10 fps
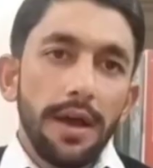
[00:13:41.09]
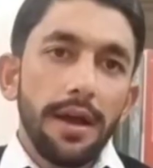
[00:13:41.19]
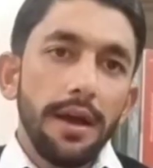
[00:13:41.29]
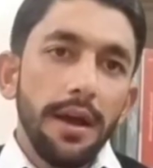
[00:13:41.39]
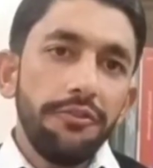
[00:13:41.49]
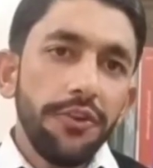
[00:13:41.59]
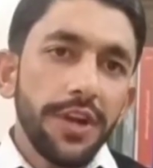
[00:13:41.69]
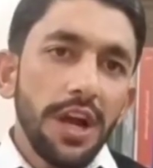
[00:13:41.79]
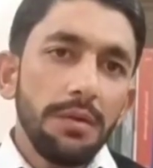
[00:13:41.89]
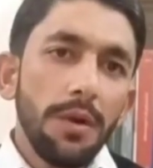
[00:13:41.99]
If we
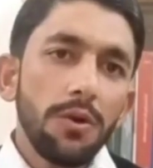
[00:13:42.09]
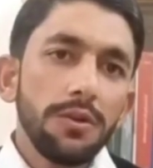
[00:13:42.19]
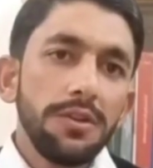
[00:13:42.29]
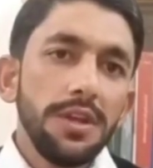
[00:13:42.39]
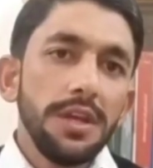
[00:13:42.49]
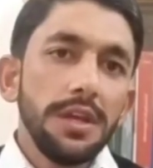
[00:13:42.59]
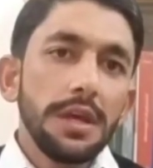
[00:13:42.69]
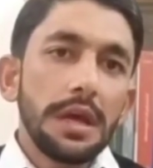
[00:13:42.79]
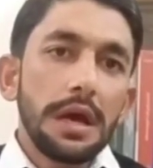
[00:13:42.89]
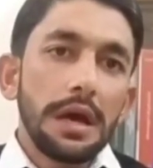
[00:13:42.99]
talk about
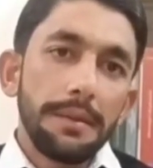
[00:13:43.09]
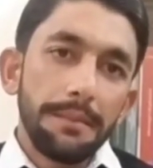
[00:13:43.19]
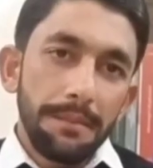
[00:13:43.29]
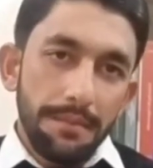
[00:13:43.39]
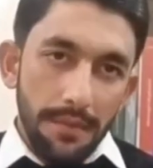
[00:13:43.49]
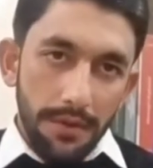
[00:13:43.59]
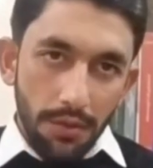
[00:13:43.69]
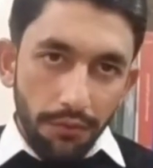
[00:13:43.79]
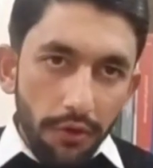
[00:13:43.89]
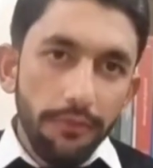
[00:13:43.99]
the
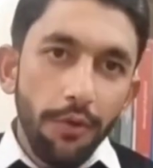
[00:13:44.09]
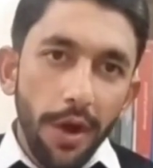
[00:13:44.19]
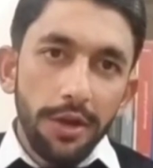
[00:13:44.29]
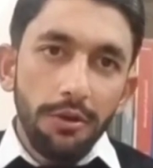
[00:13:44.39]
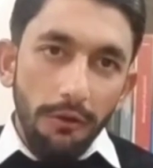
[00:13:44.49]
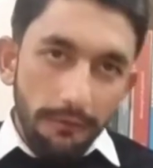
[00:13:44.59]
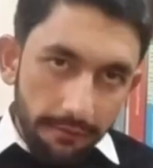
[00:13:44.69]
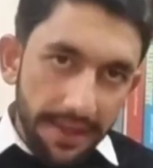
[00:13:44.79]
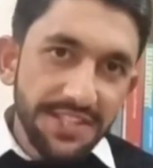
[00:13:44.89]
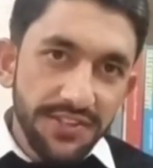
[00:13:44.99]
viewpoint of
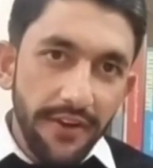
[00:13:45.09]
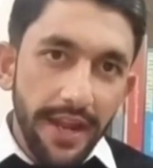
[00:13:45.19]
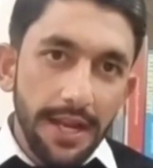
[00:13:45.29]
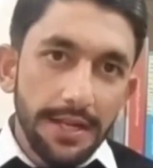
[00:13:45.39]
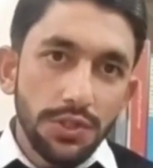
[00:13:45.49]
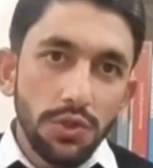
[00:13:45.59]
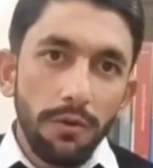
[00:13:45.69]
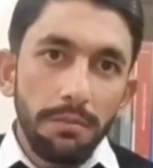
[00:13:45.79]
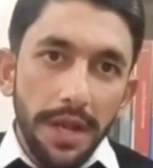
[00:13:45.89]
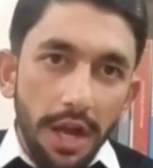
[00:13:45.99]
Israel,
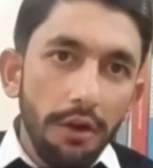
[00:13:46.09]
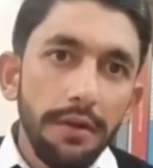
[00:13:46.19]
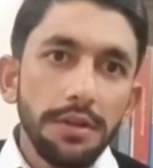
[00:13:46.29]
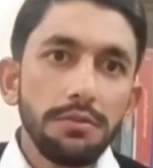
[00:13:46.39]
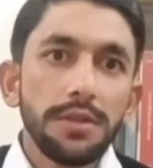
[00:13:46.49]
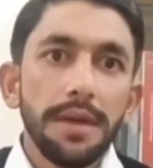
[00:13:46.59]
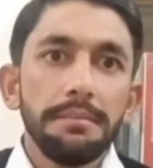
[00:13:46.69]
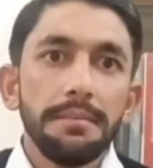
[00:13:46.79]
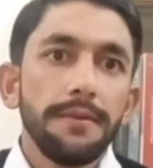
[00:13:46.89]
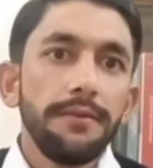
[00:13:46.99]
so according to
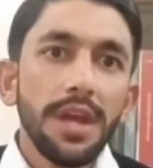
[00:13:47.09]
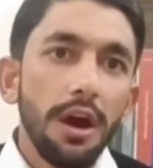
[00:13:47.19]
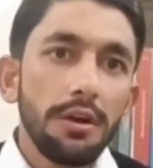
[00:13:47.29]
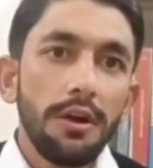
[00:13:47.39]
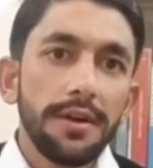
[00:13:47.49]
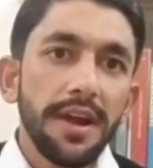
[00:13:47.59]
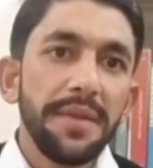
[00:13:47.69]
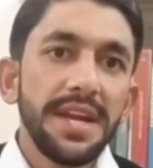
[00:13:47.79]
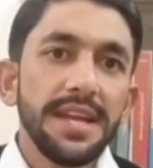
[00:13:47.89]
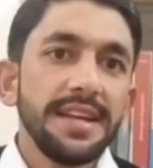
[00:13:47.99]
them, we are not
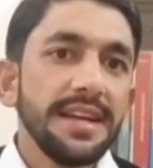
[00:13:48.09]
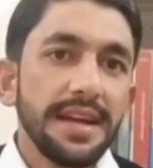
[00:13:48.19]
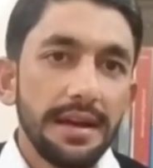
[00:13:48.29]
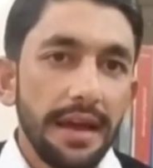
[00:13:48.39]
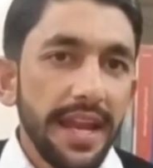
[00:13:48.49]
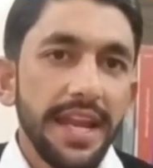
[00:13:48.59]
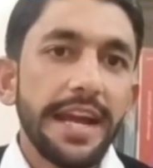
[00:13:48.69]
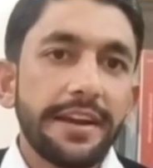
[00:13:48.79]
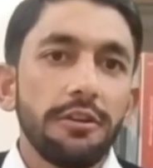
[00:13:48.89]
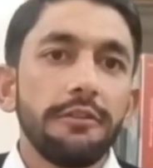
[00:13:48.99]
committing any
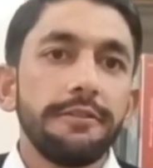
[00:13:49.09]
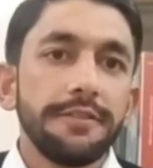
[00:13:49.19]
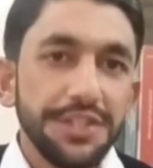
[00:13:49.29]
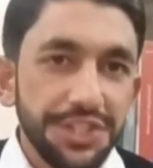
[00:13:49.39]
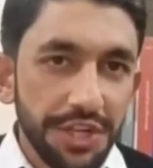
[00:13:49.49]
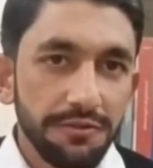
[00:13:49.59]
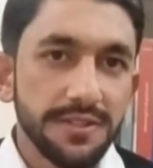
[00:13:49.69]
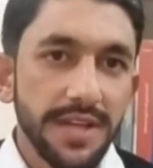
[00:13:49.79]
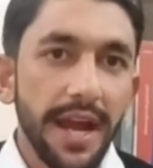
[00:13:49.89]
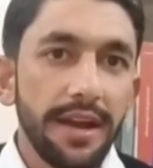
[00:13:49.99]
act of
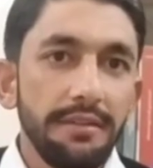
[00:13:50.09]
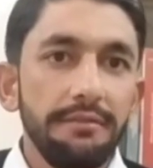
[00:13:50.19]
genocide.